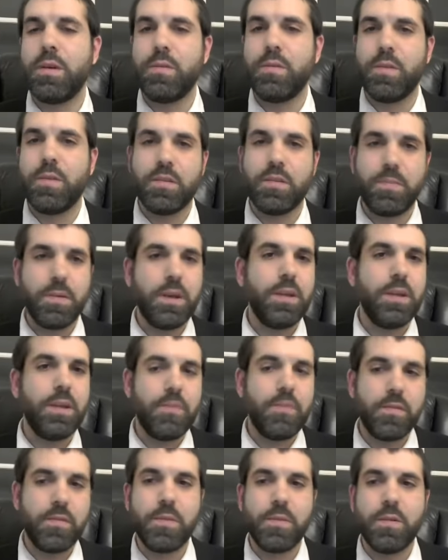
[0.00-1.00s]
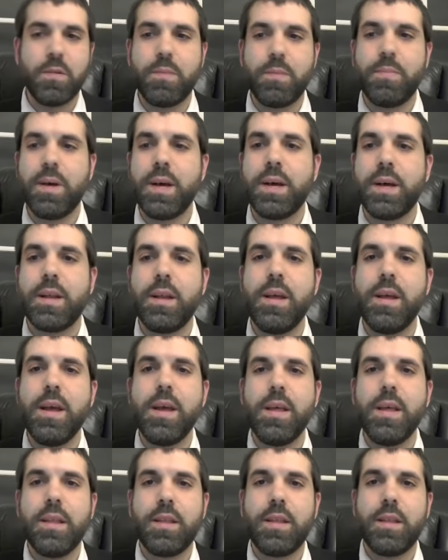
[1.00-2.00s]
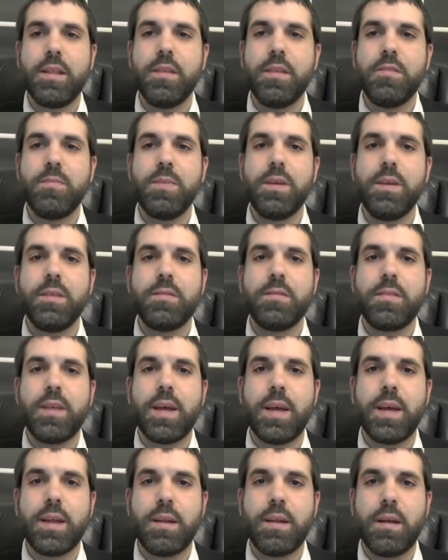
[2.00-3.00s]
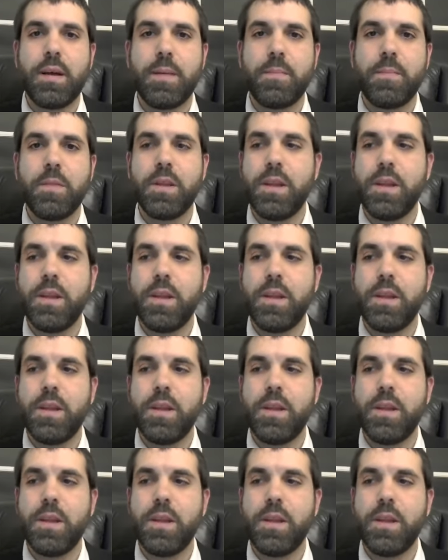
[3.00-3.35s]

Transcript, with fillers: And we explained from the Ramban that this means that um,